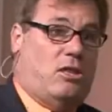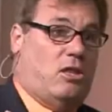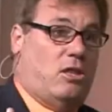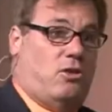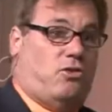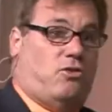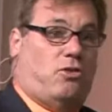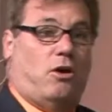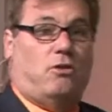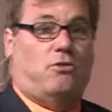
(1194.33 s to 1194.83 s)
to
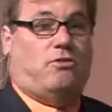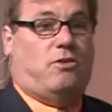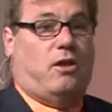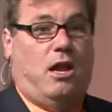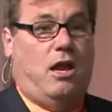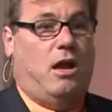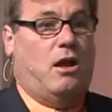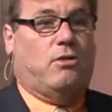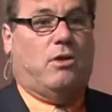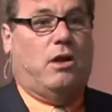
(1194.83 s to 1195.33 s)
the church to
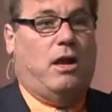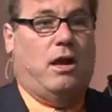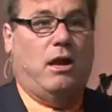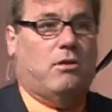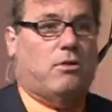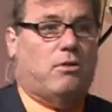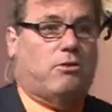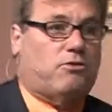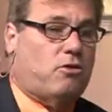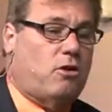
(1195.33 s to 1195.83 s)
hear the,
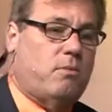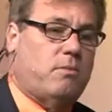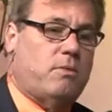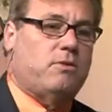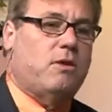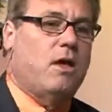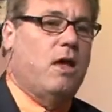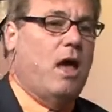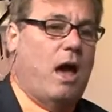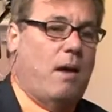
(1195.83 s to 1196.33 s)
hear the
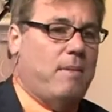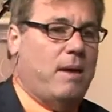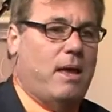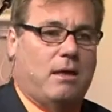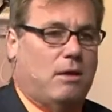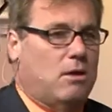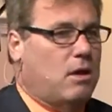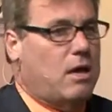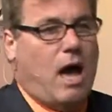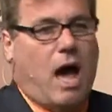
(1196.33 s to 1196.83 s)
sermons. I
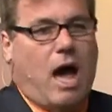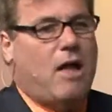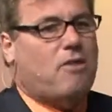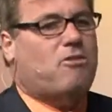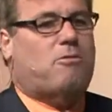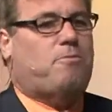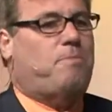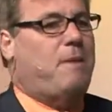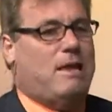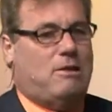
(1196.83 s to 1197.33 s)
mean, God
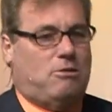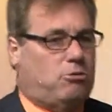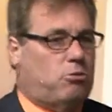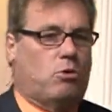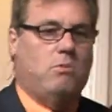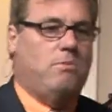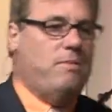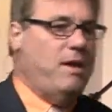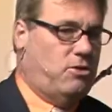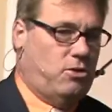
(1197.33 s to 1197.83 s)
speaks
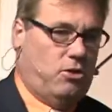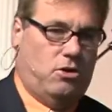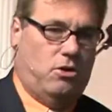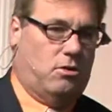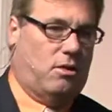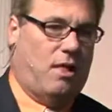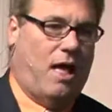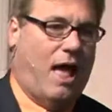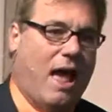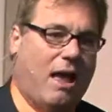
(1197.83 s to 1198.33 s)
through me to
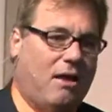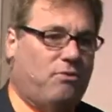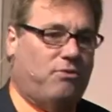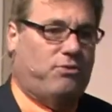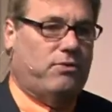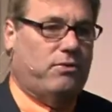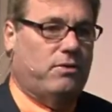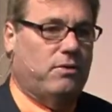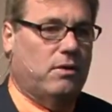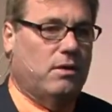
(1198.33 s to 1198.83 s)
your
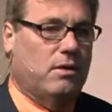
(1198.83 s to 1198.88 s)
life.